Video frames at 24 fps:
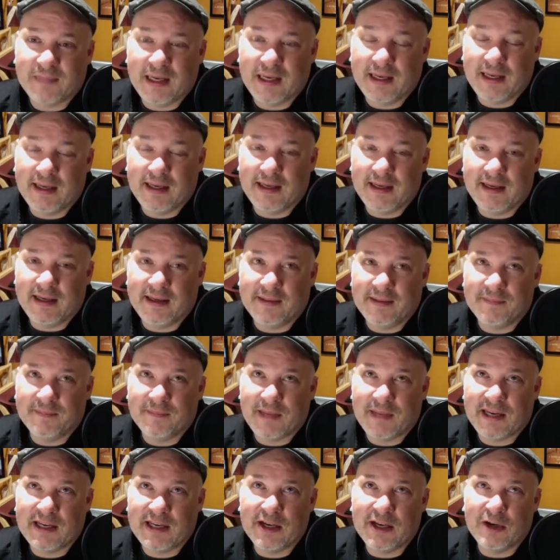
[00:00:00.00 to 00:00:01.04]

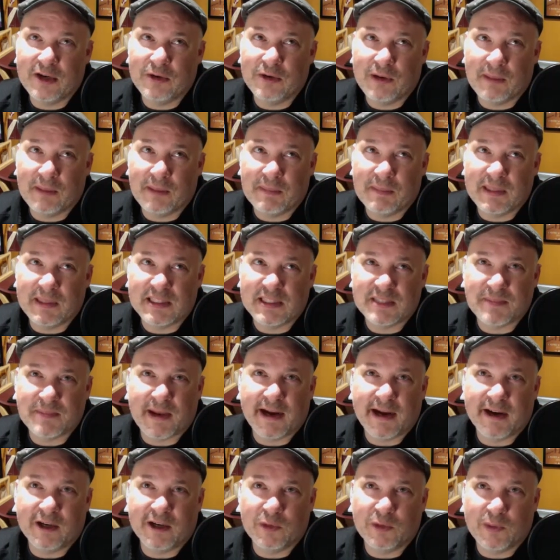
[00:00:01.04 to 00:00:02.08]
I know I'm
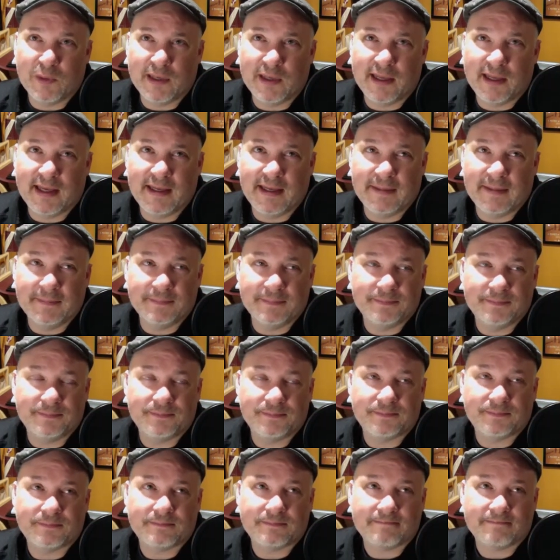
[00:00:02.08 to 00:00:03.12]
inspired when I
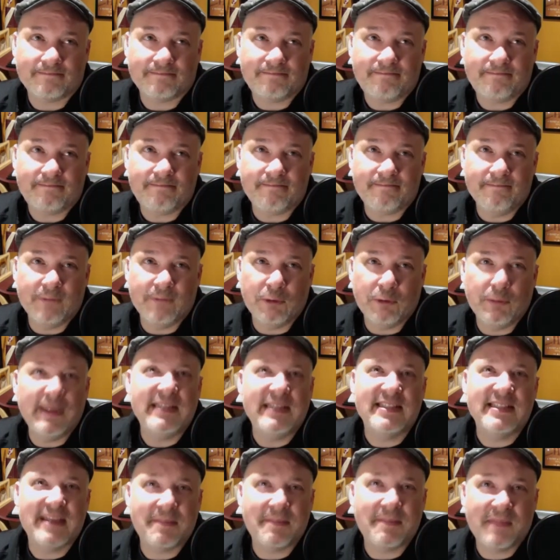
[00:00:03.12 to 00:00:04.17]

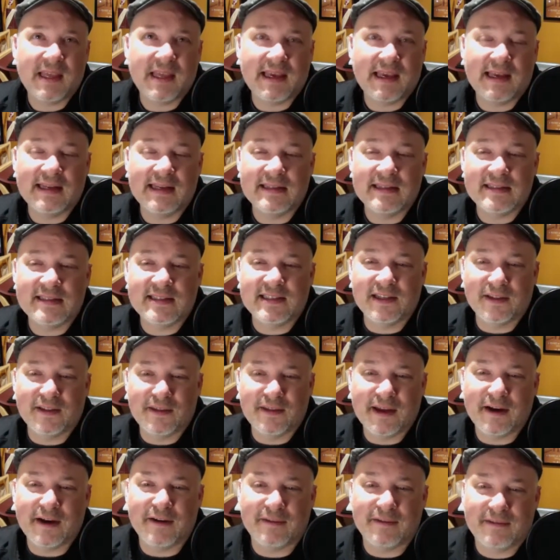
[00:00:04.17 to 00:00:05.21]
read something and it's still
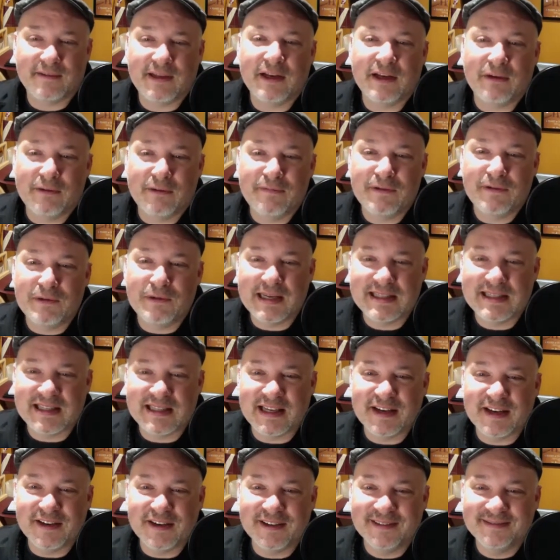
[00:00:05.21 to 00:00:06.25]
there, a few days later.